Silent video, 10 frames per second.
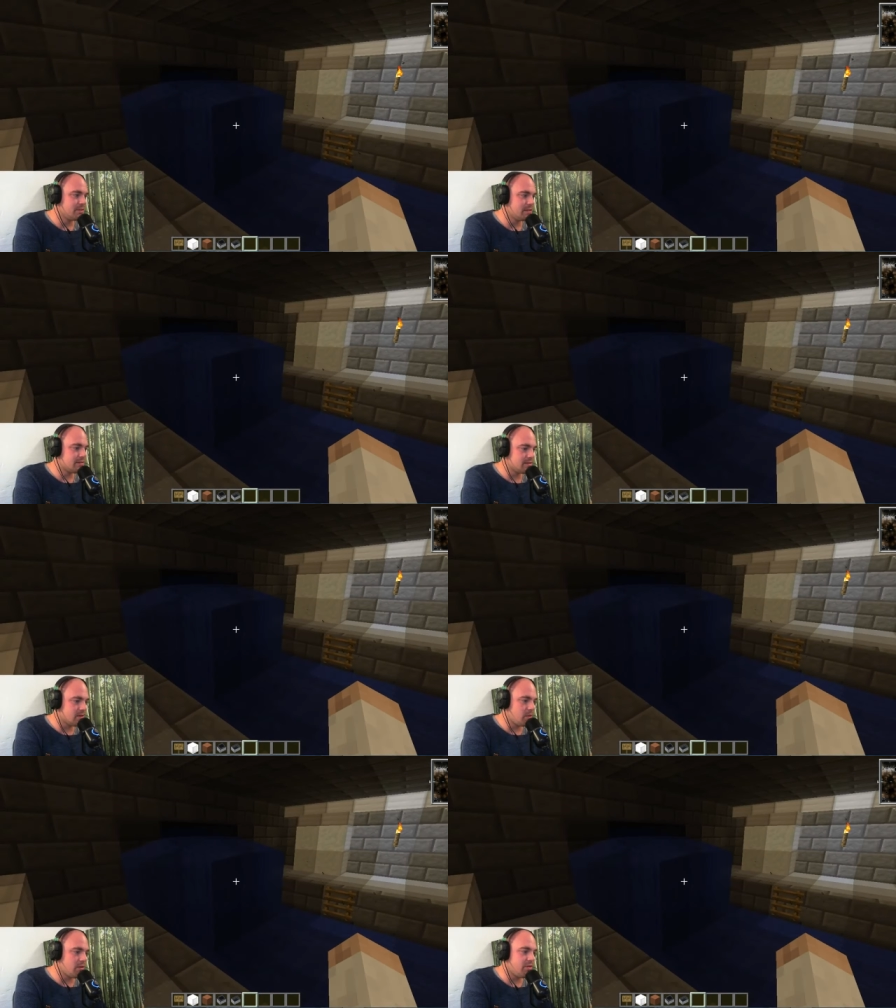it's
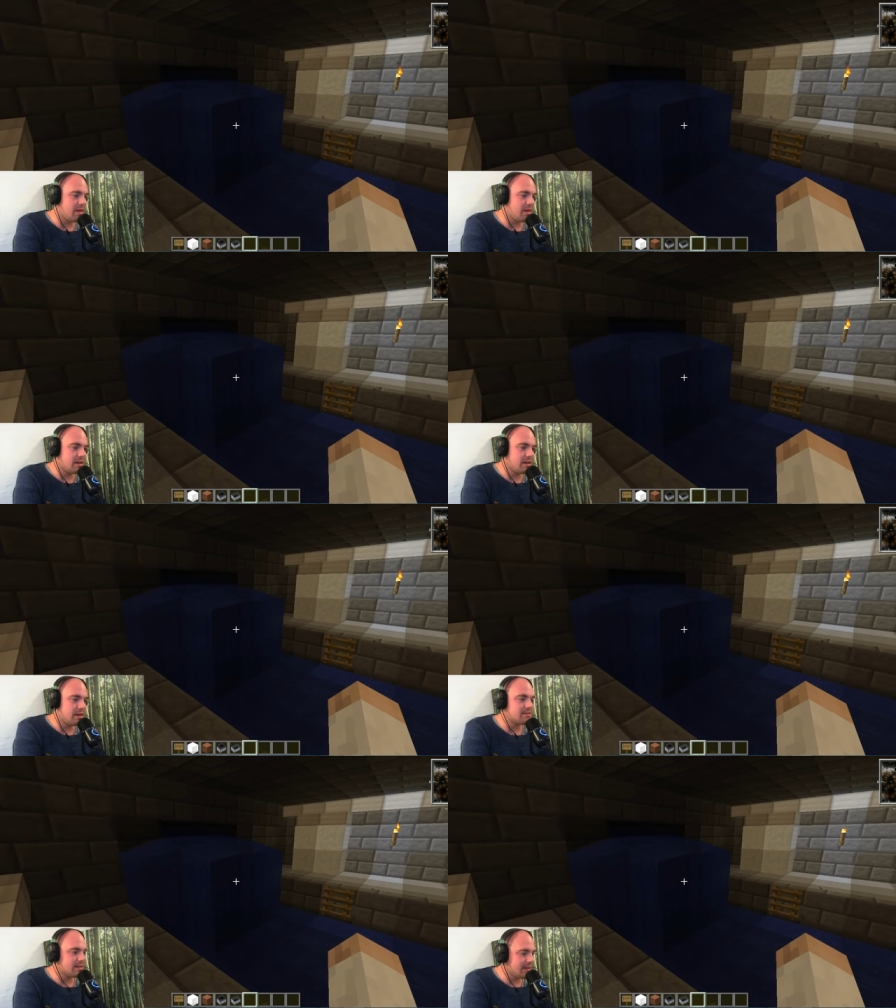so authentic,
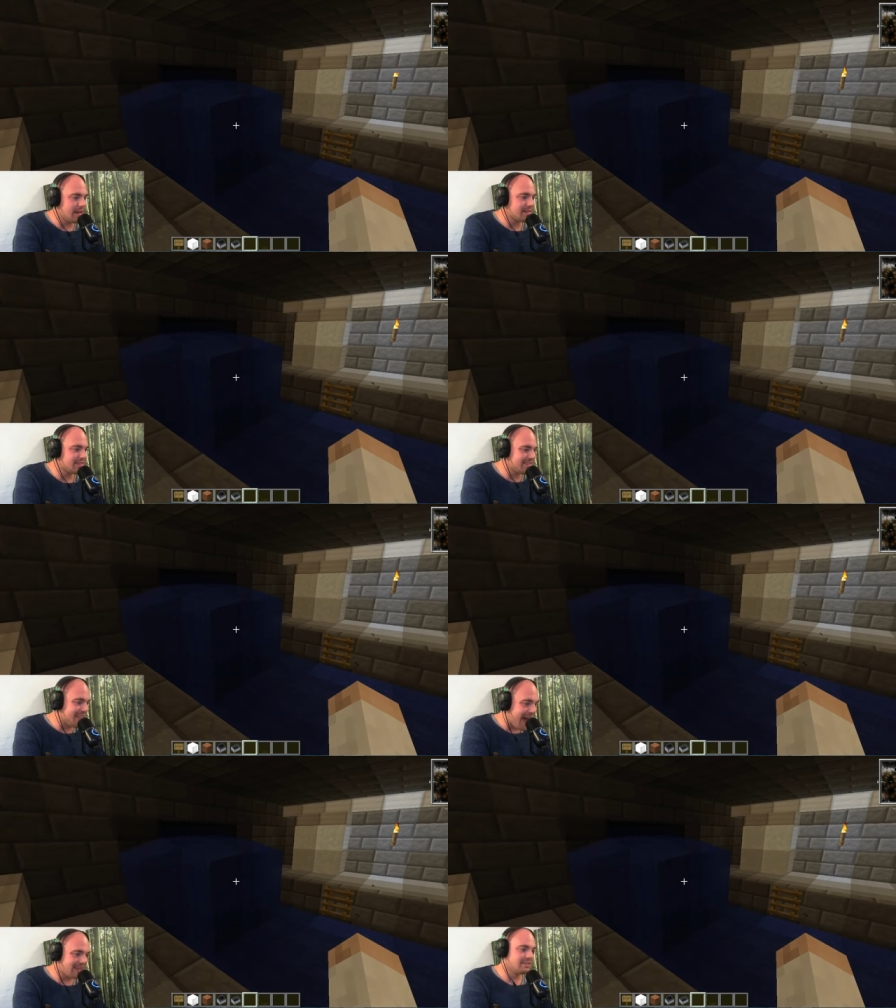it's like
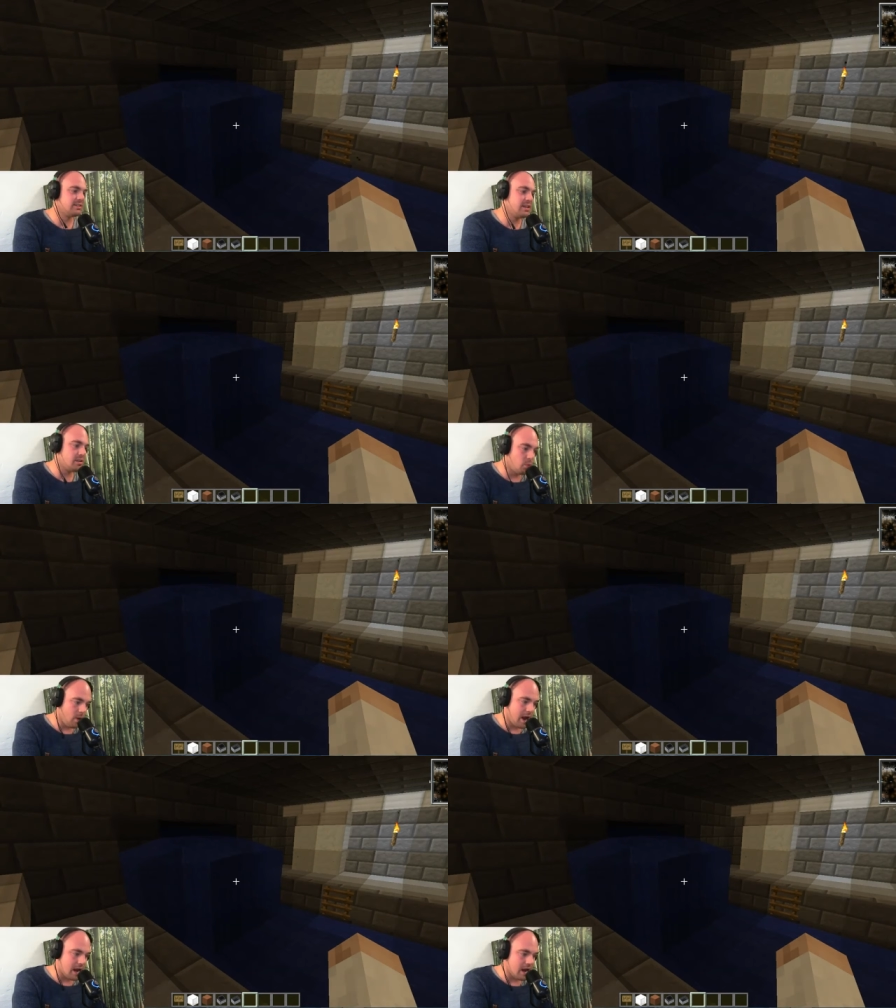exactly the
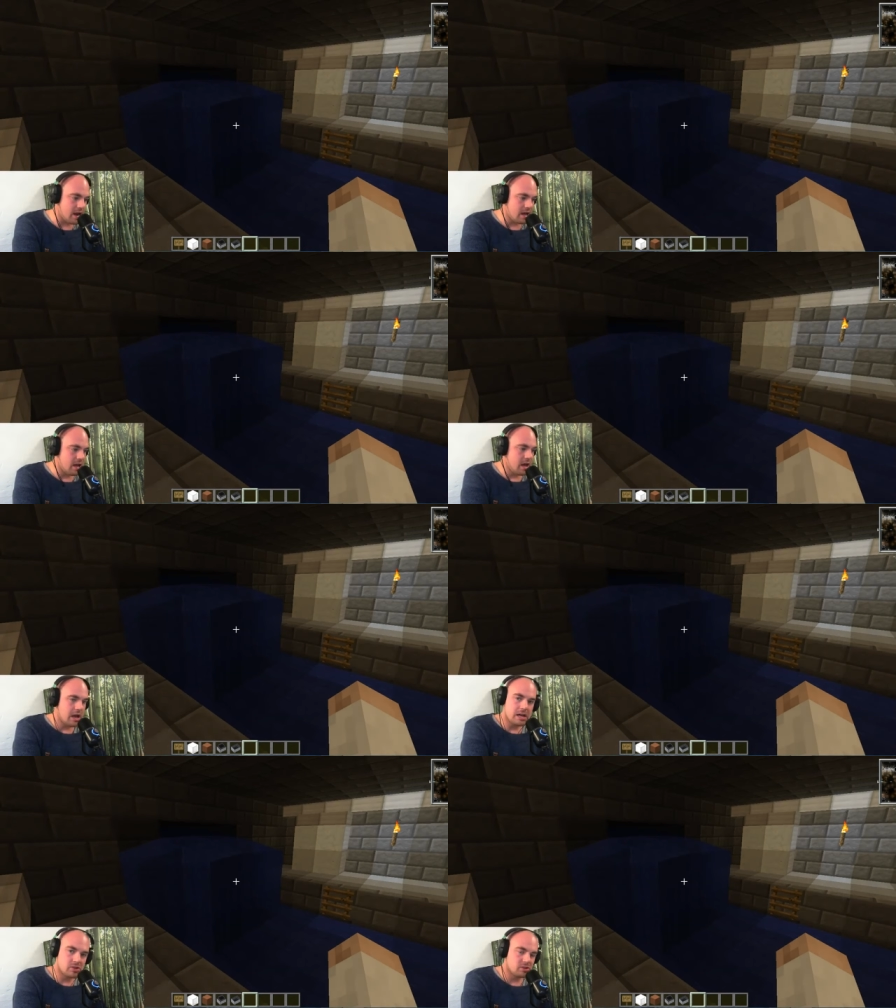way
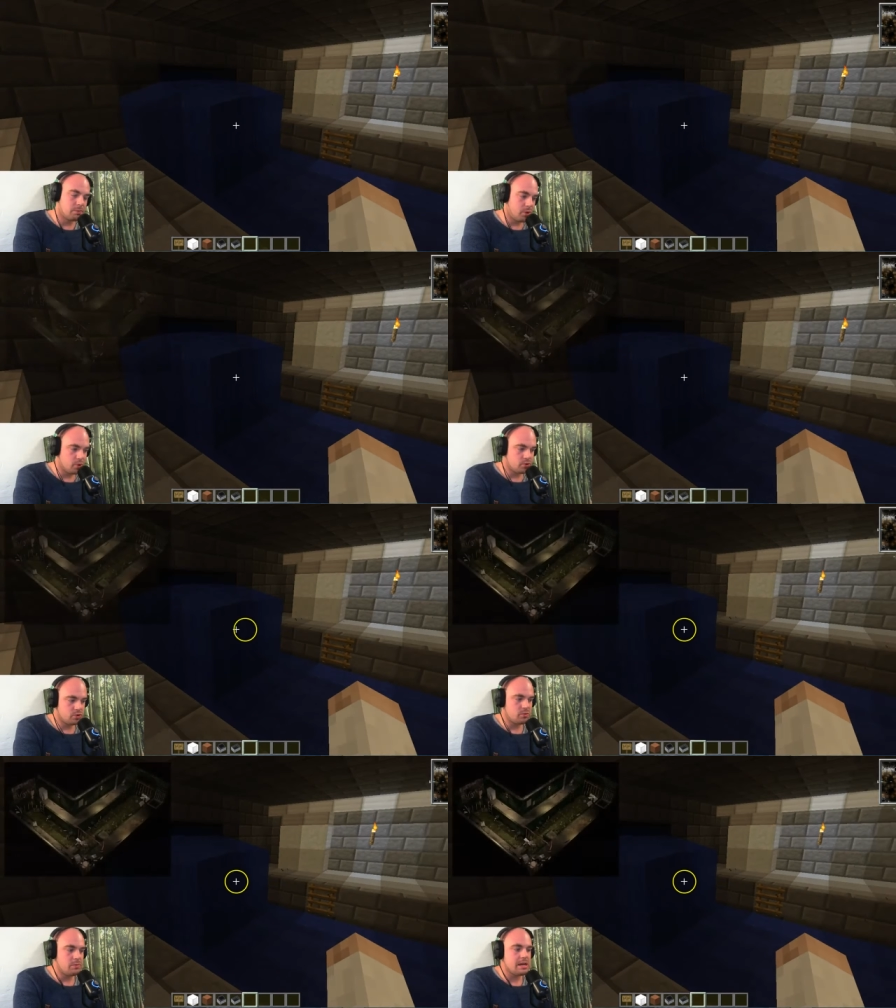it's
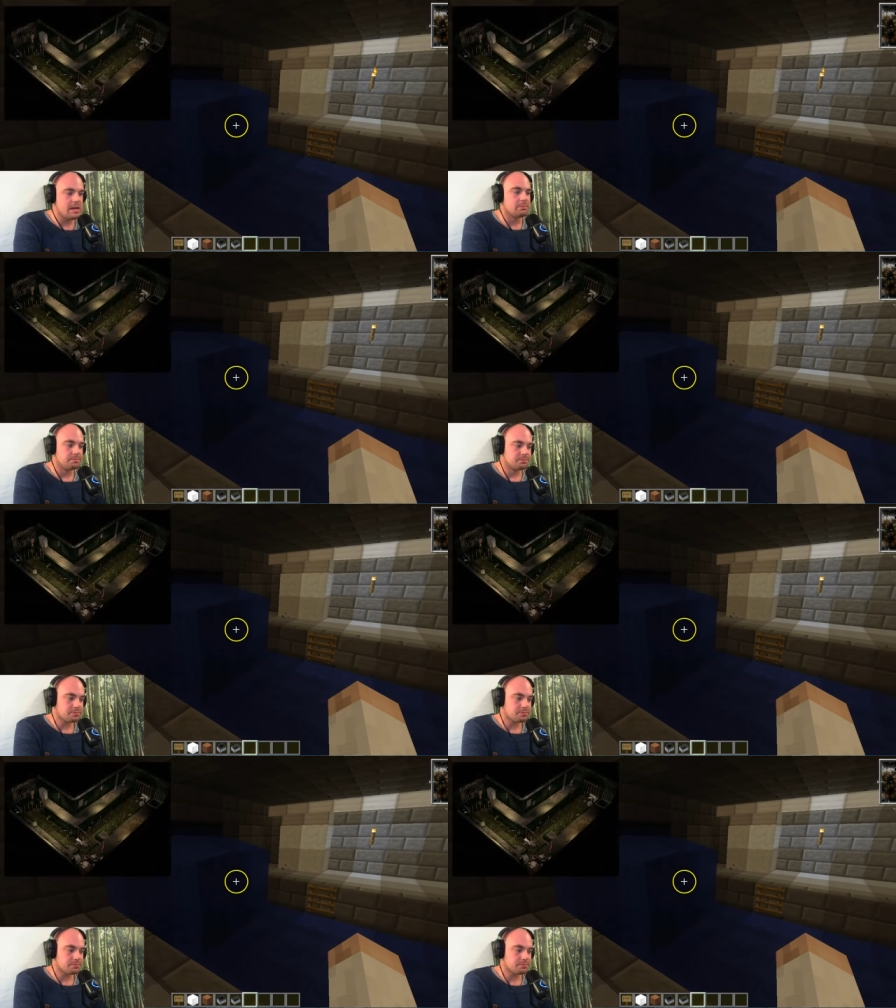supposed to be.